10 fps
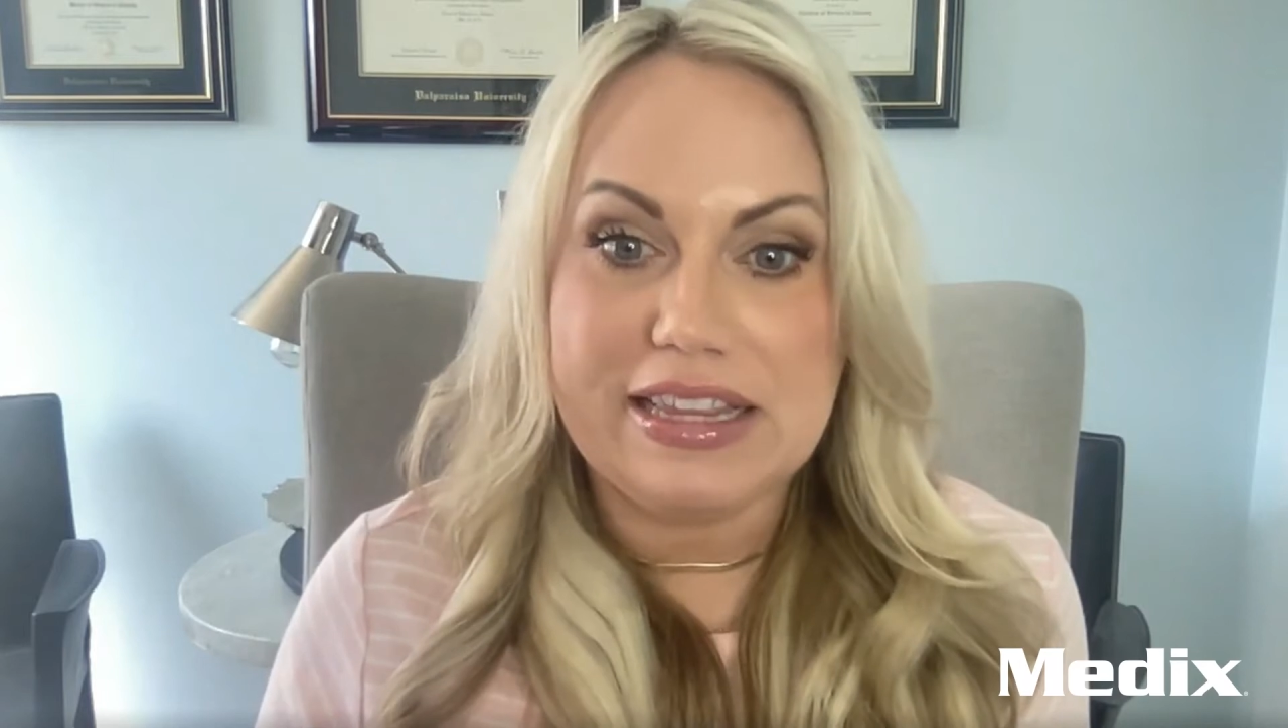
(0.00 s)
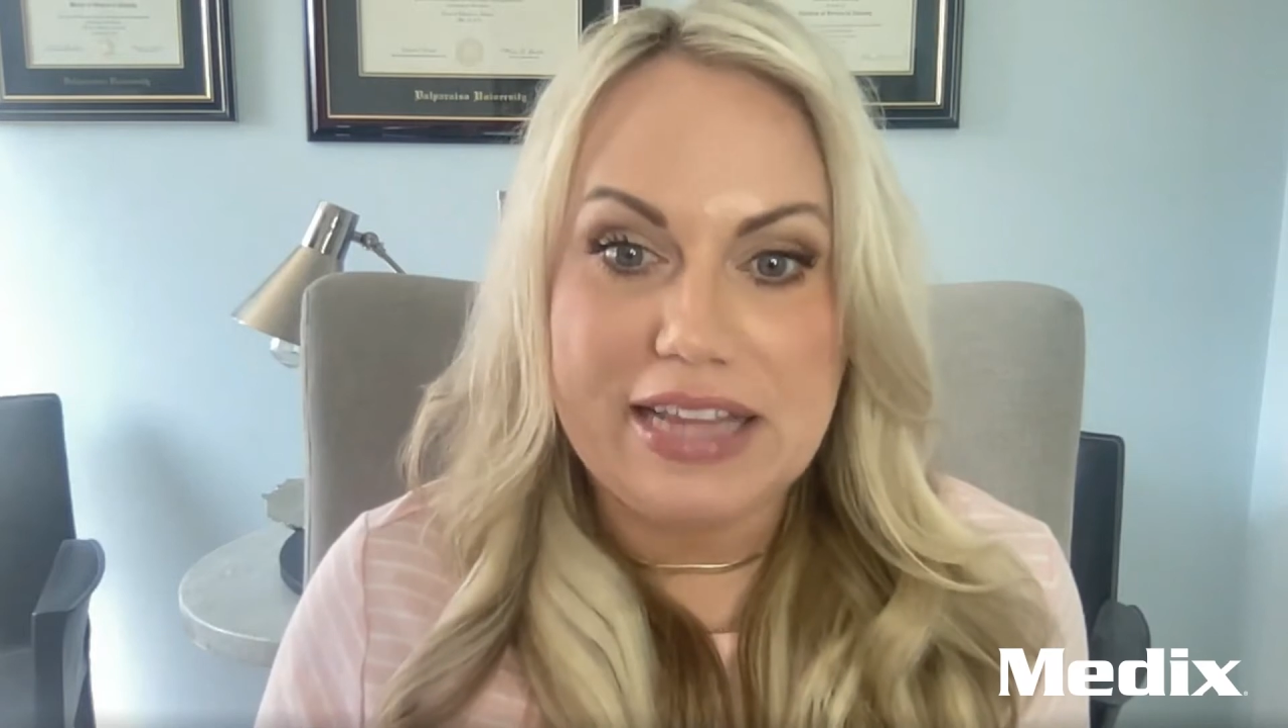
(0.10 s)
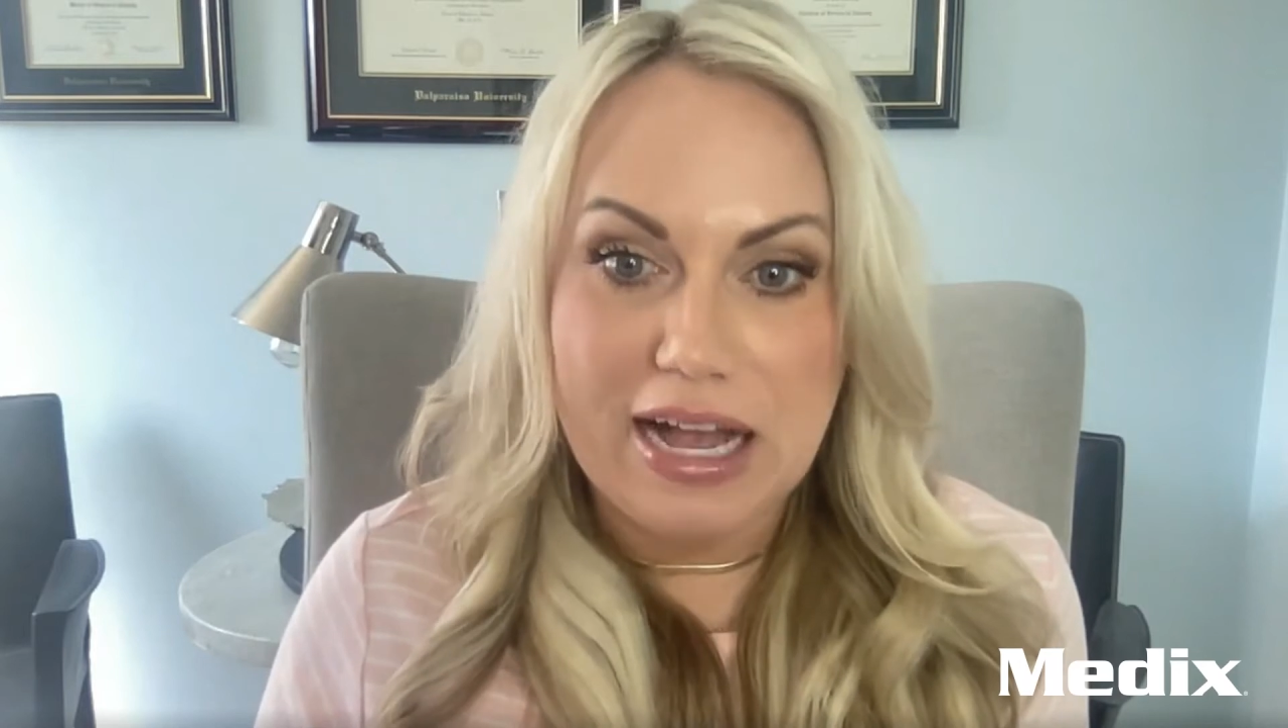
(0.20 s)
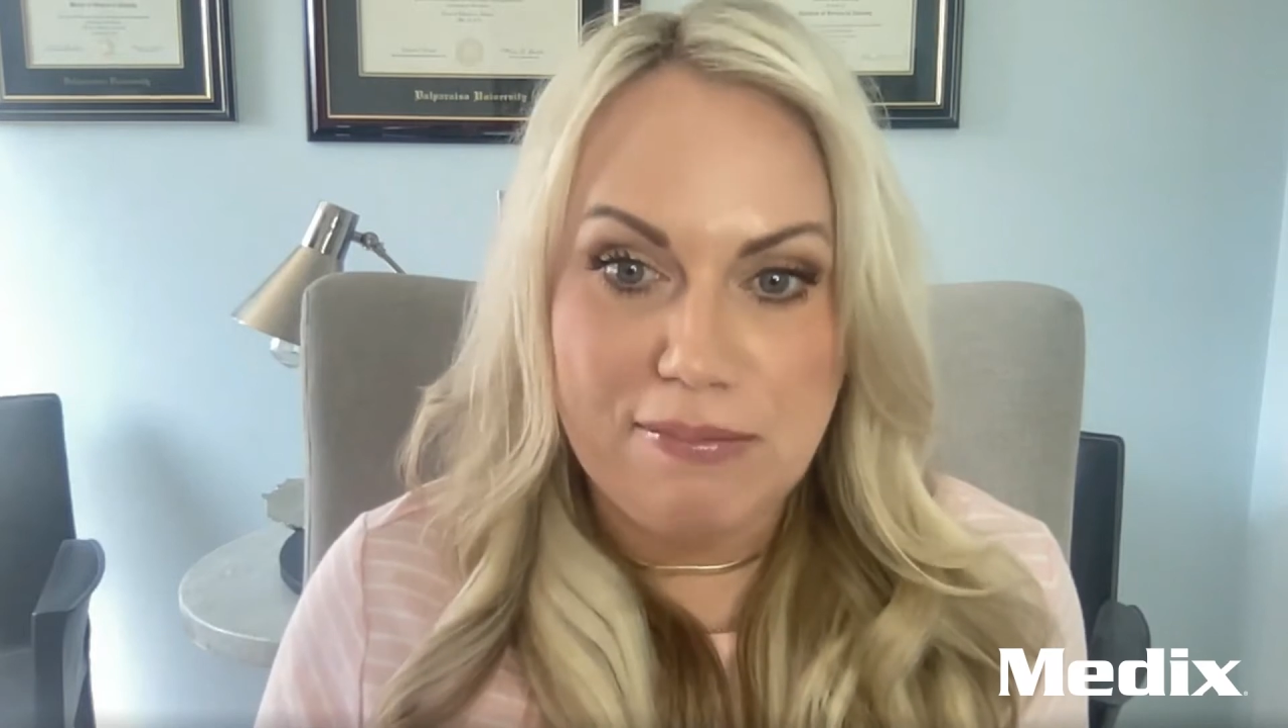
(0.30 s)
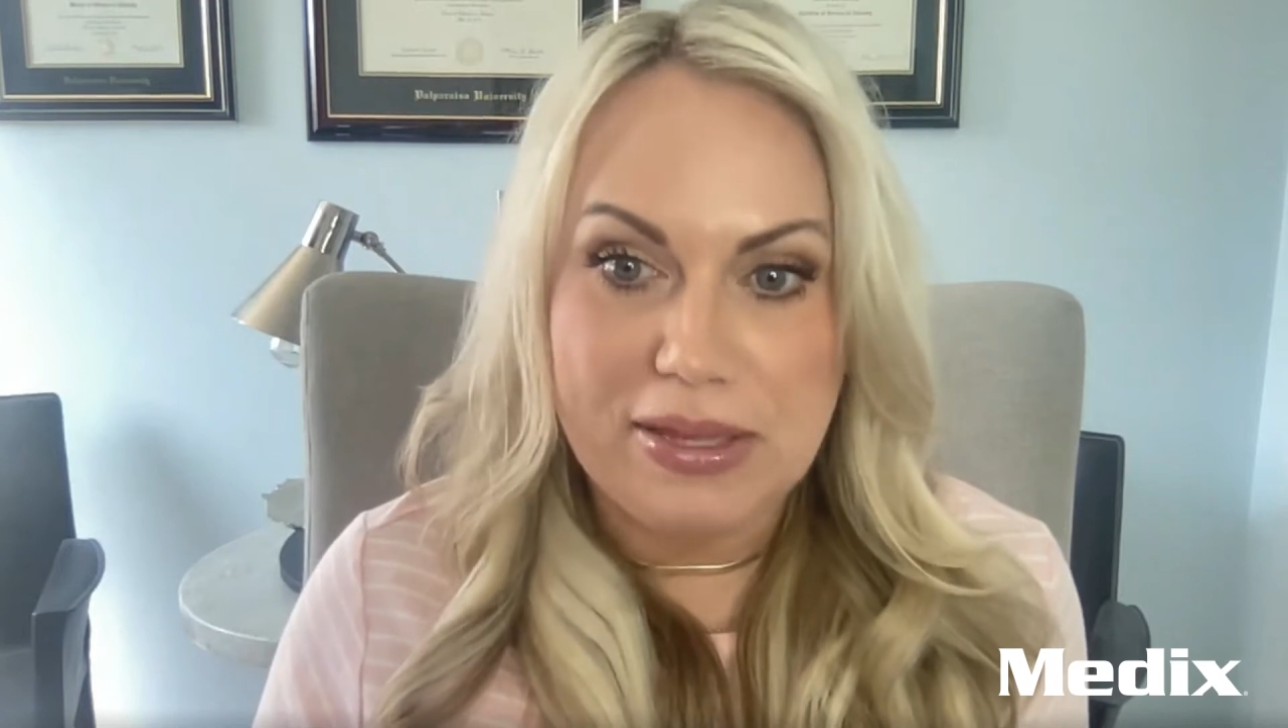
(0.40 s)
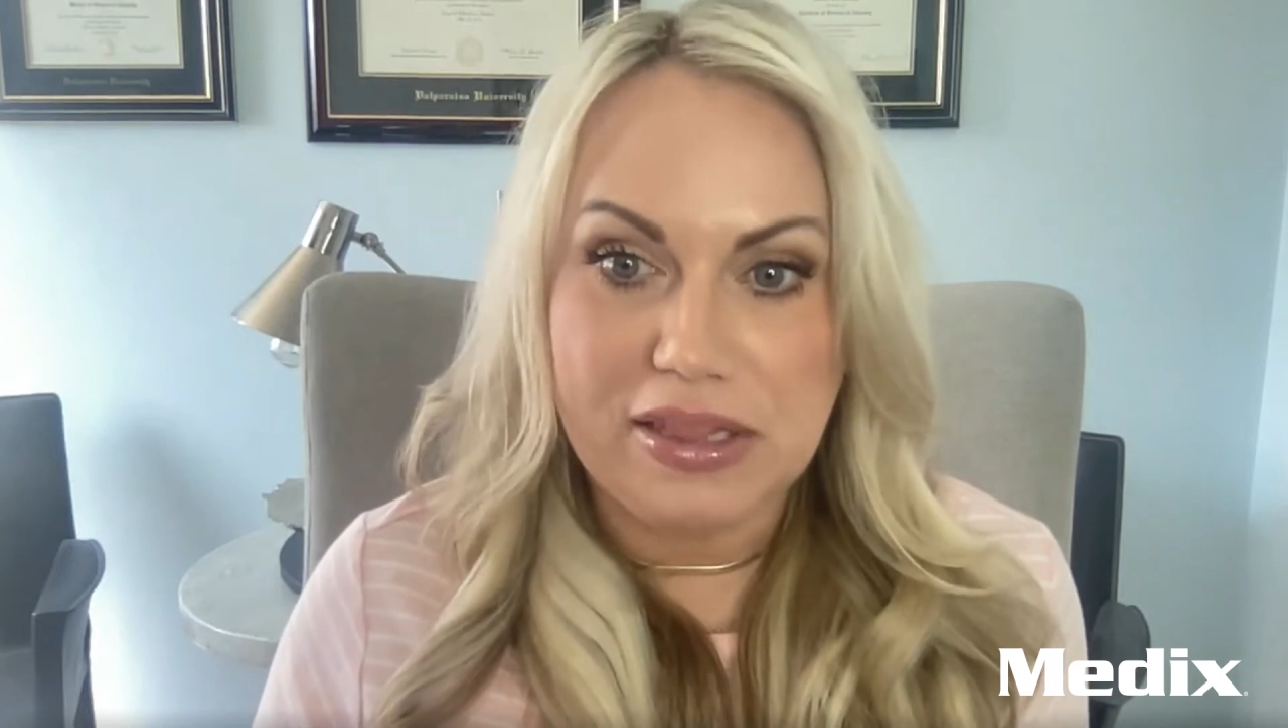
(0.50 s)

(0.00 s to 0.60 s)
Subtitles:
not been